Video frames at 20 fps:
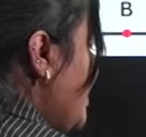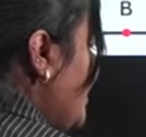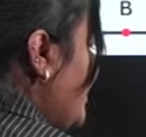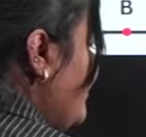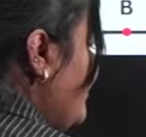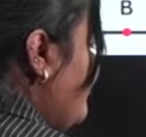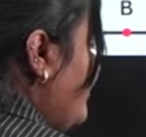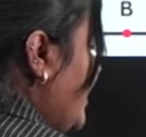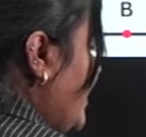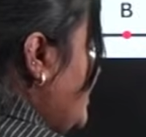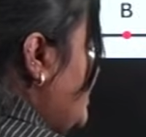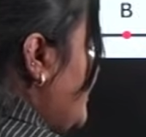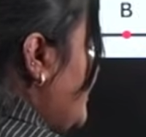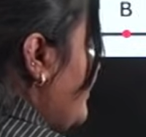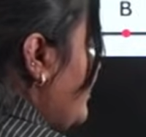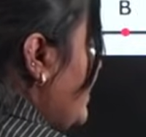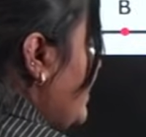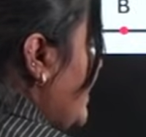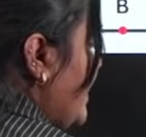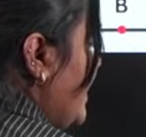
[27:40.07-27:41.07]
difference,
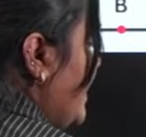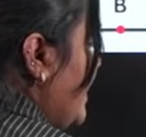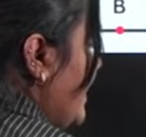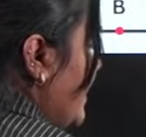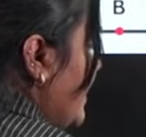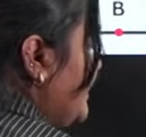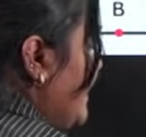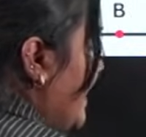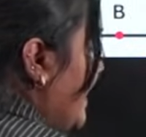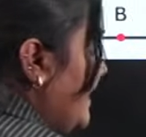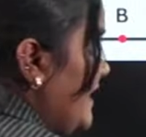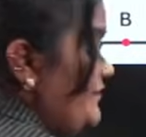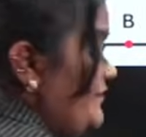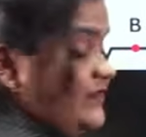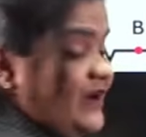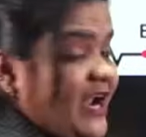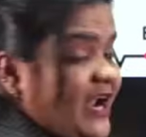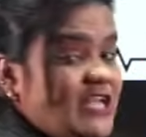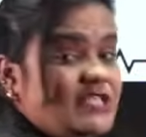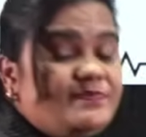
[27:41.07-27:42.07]
the
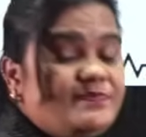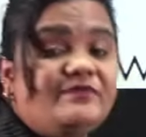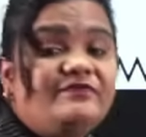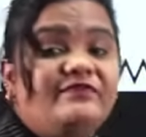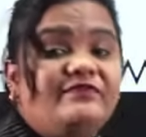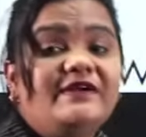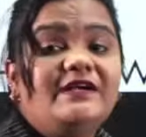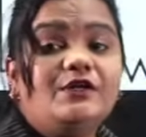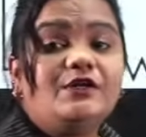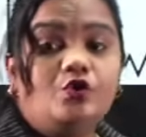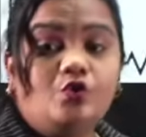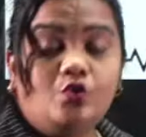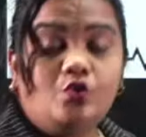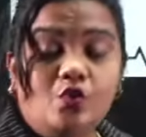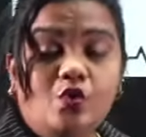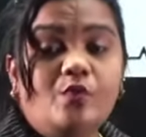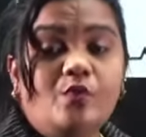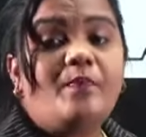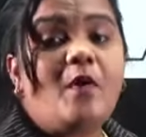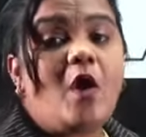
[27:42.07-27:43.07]
difference between
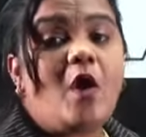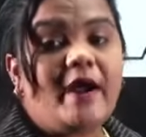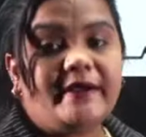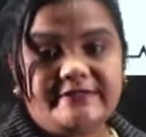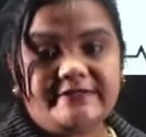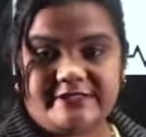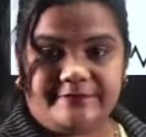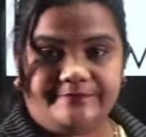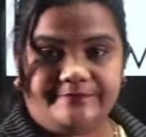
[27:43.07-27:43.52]
2 points,